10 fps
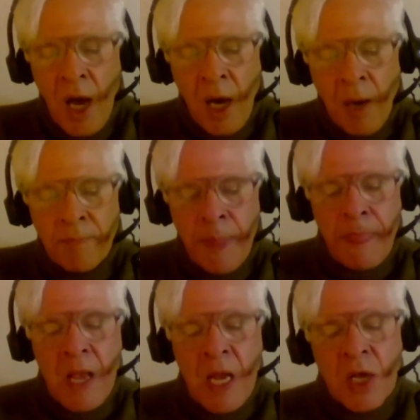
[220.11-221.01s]
Um,
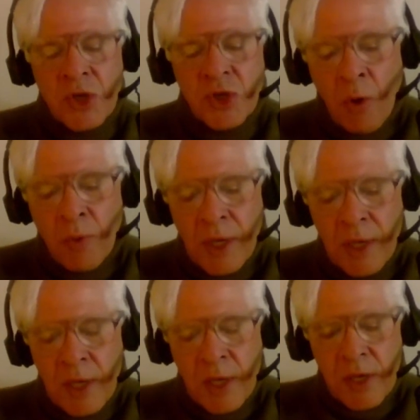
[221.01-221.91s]
so
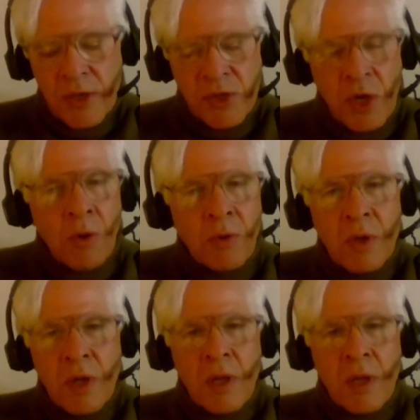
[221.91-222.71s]
so